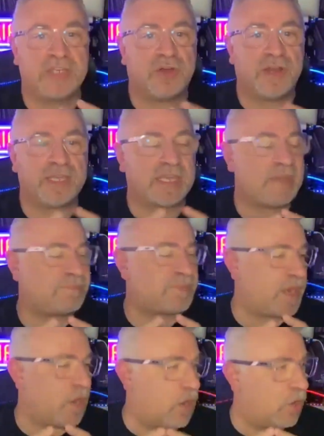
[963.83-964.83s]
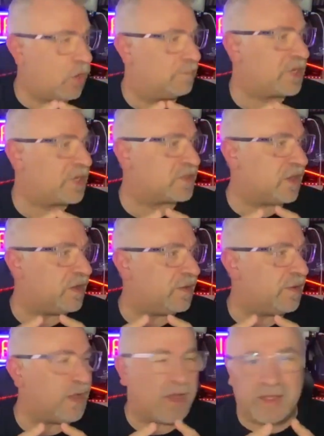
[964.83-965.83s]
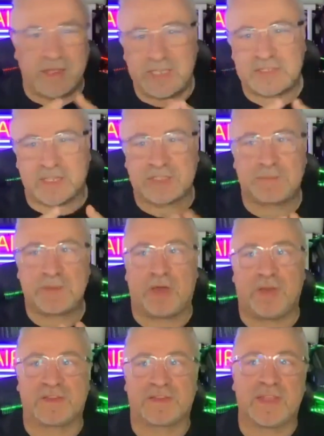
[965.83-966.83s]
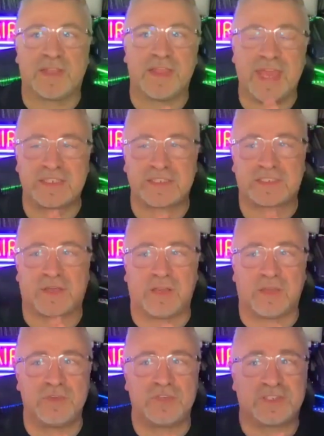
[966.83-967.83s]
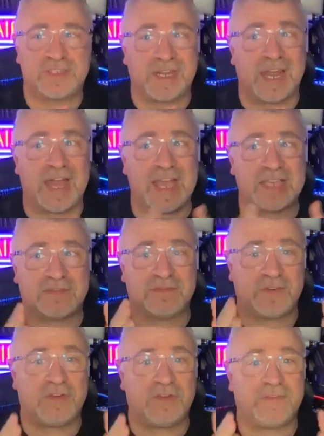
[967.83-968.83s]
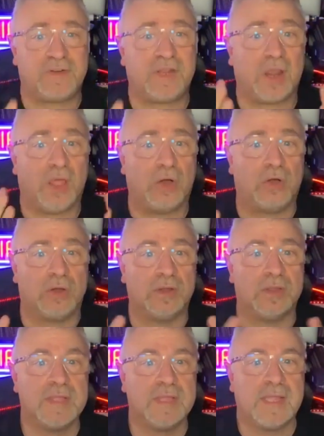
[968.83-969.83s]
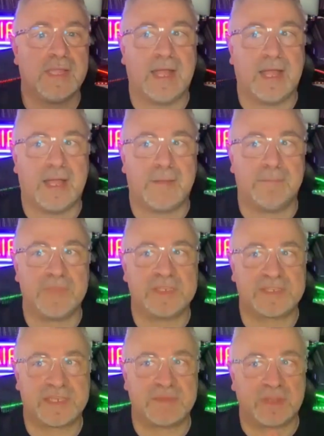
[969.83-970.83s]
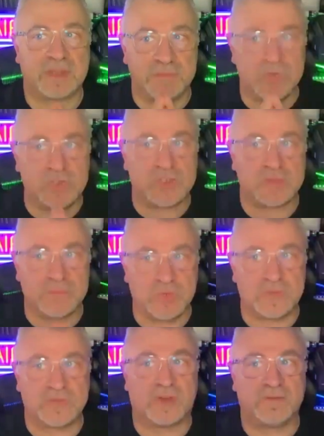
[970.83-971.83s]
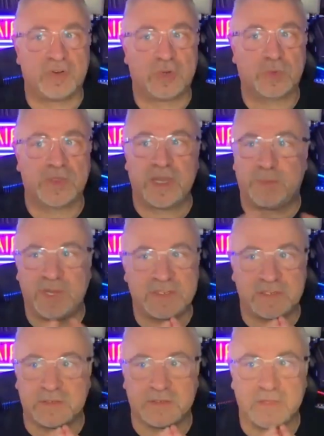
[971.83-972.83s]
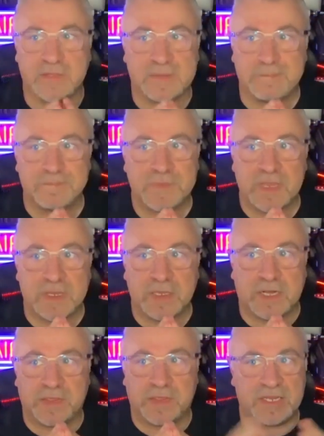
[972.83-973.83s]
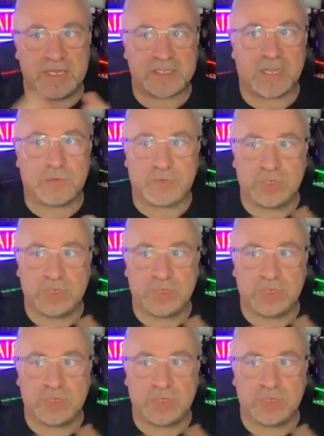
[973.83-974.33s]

trying to keep that old, because let's be honest, that style of music didn't last for very, very long. It seems like music moved on very quick. Then it went to, the Italo or